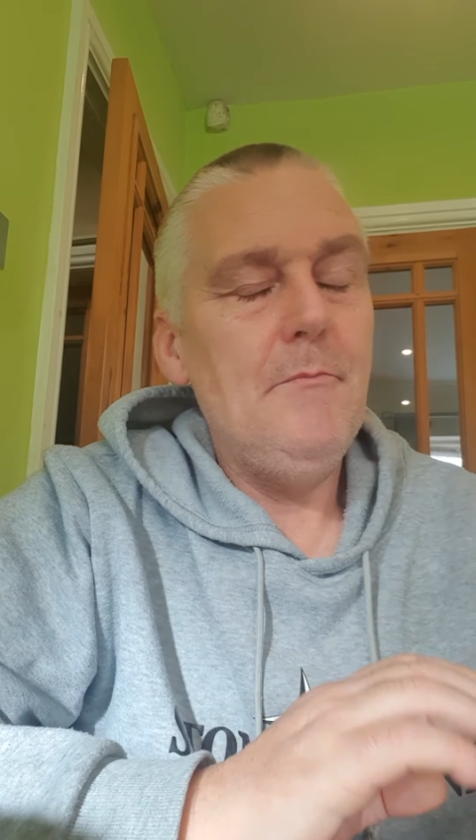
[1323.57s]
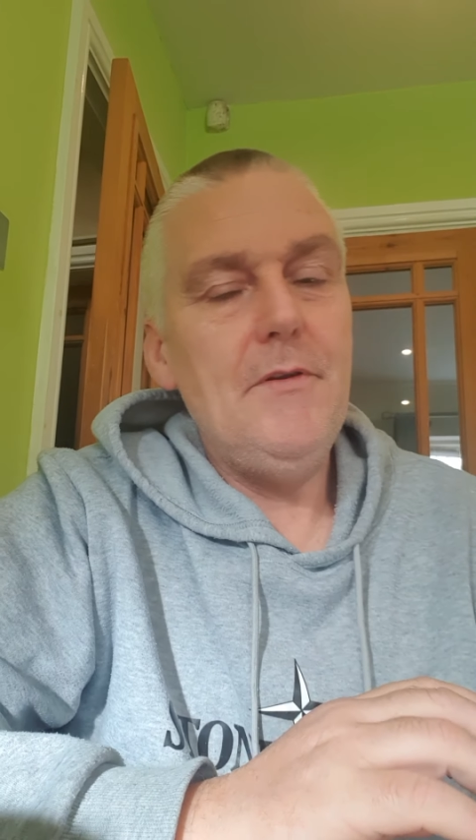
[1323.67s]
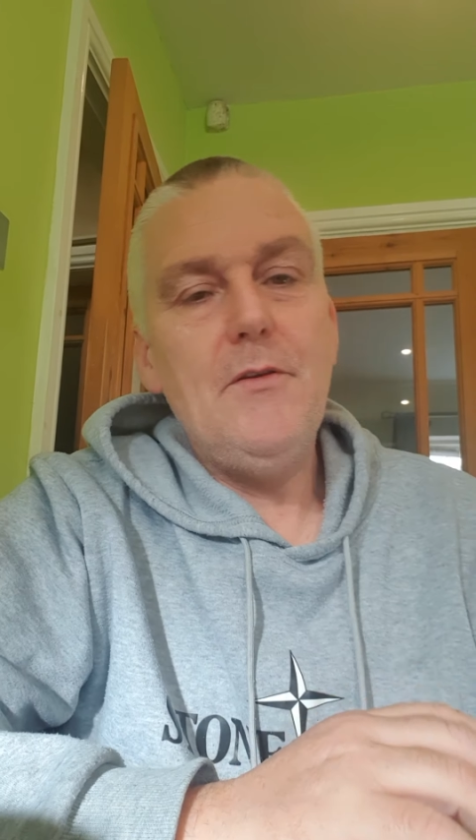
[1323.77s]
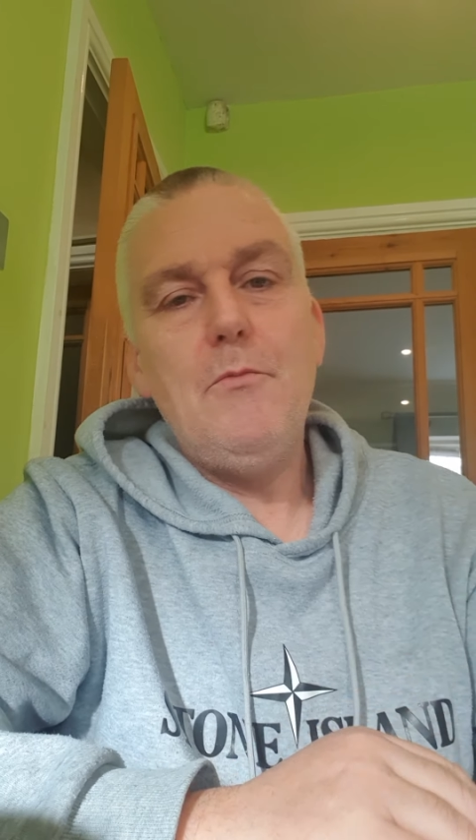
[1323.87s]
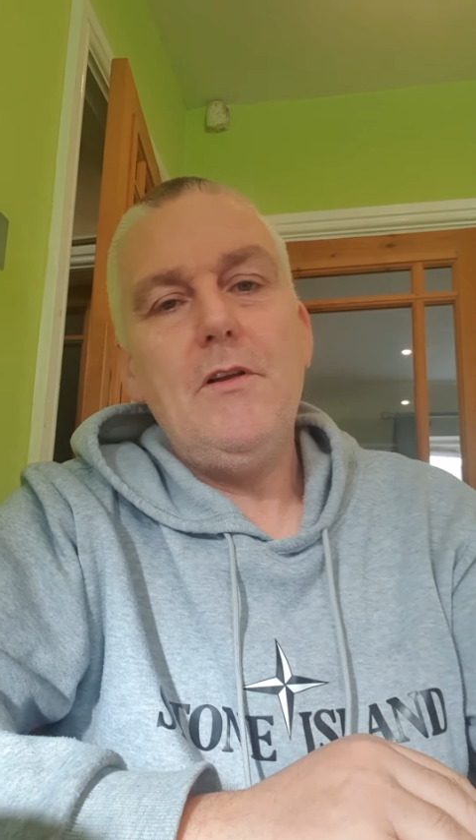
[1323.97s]

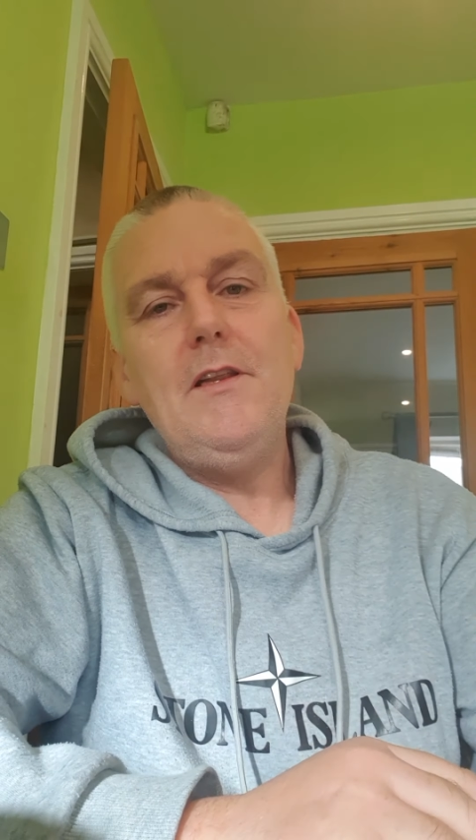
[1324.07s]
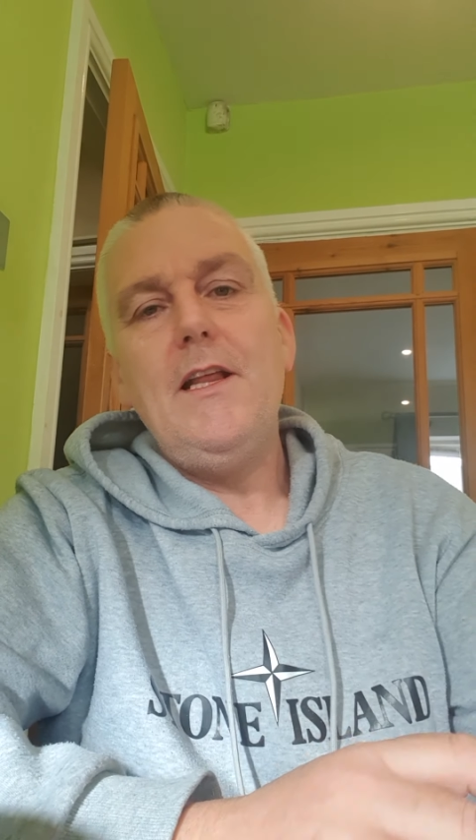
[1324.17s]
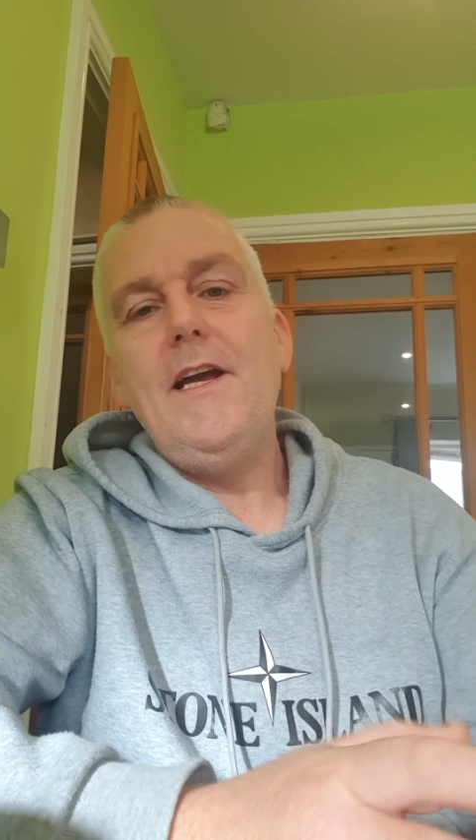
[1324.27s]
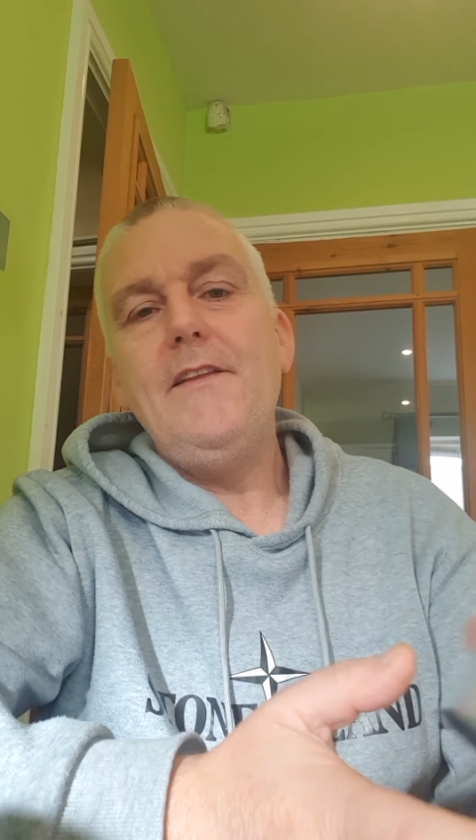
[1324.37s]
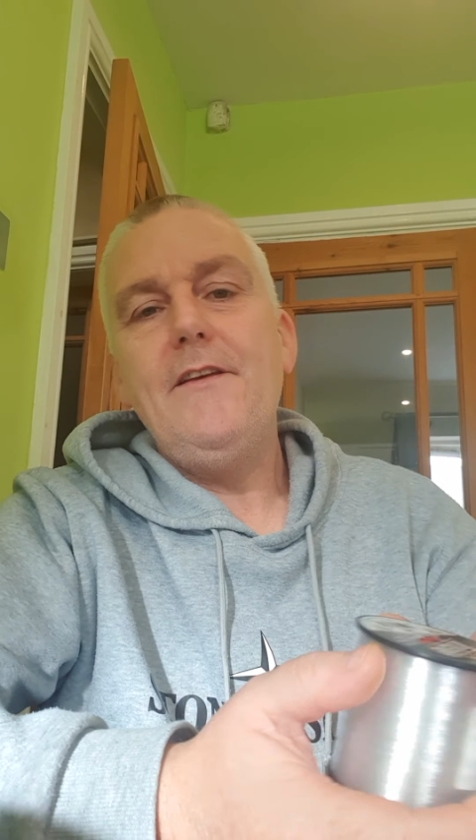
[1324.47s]
But the one
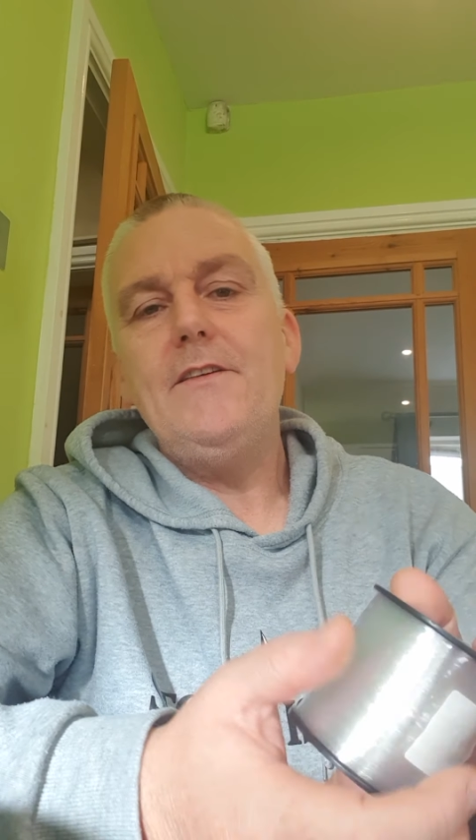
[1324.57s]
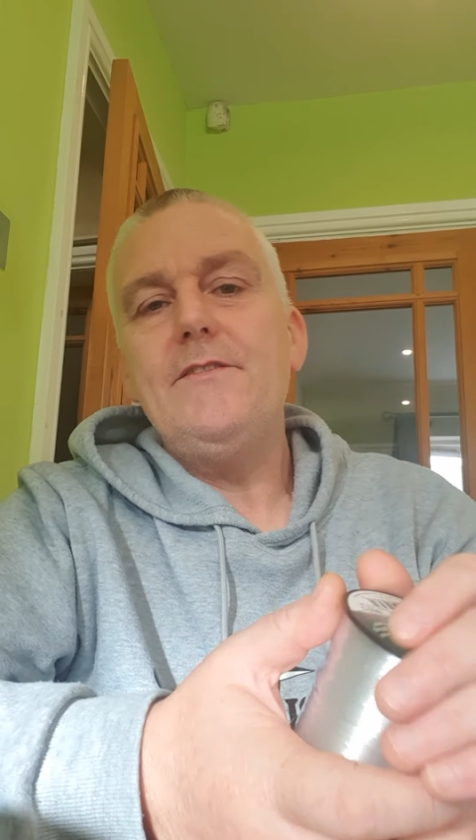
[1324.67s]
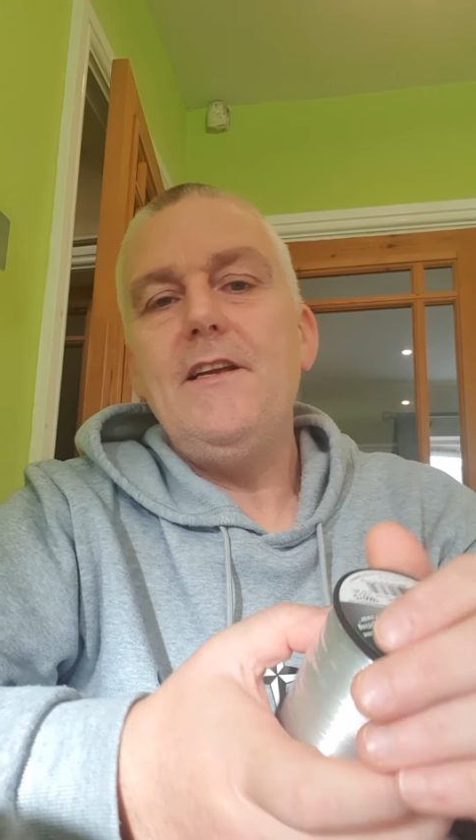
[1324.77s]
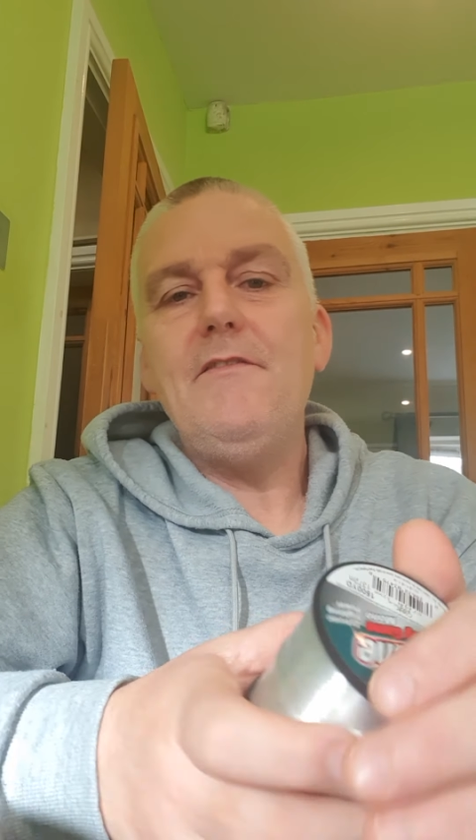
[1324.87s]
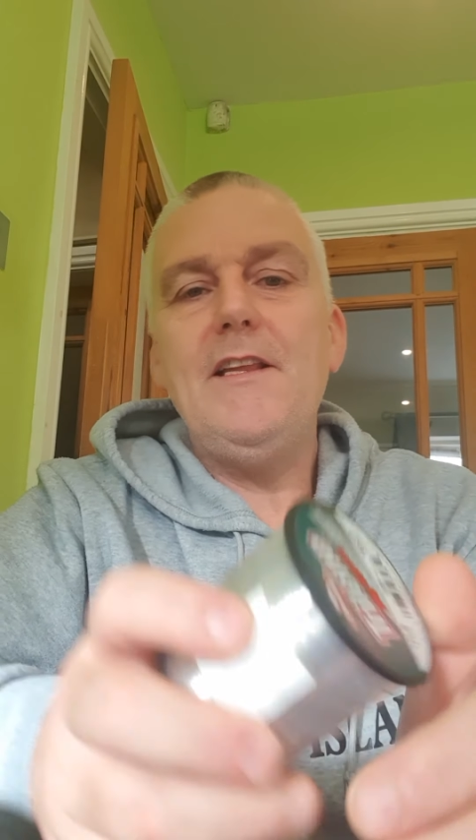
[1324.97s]
line that
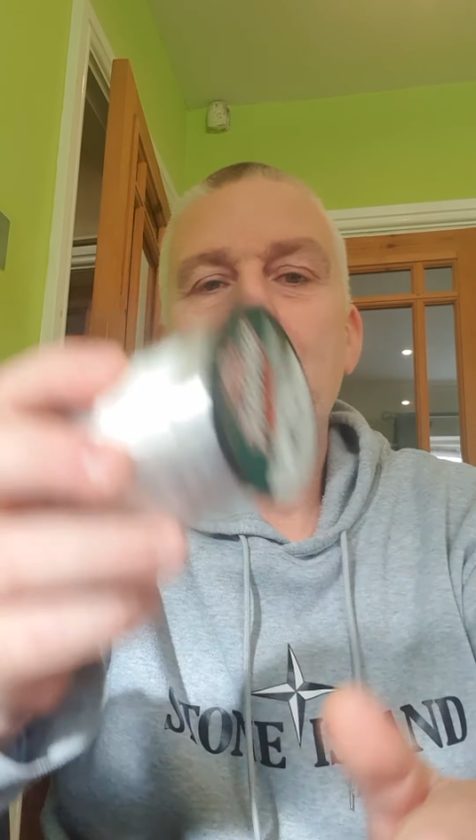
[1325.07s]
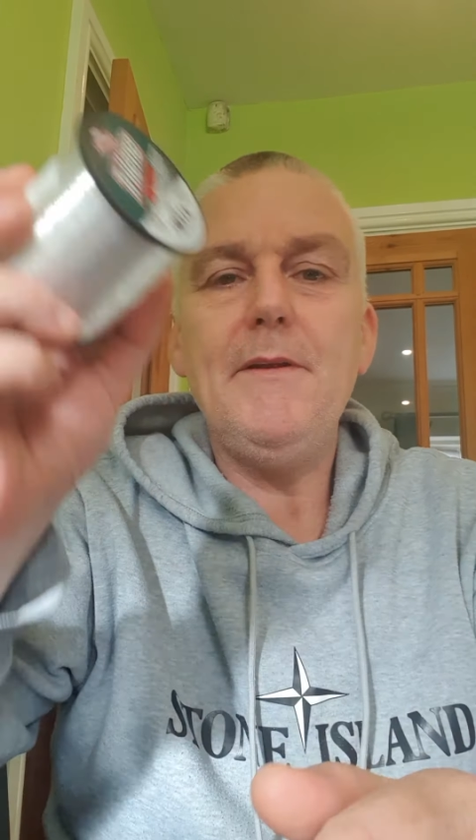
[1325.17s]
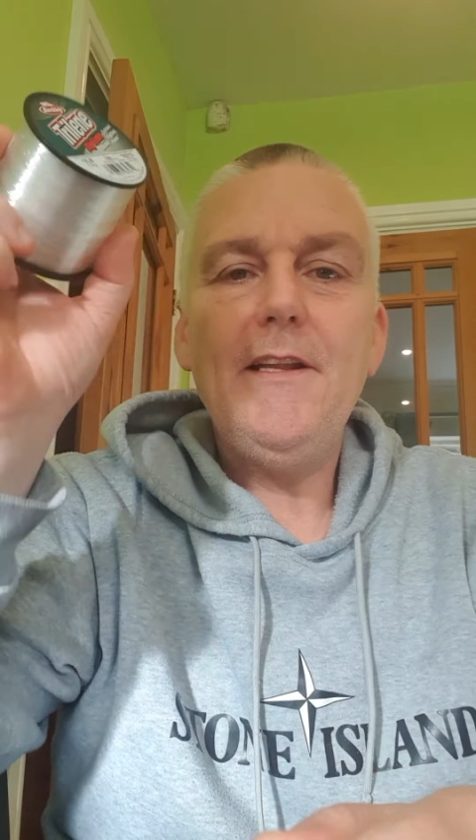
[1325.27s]
has never let me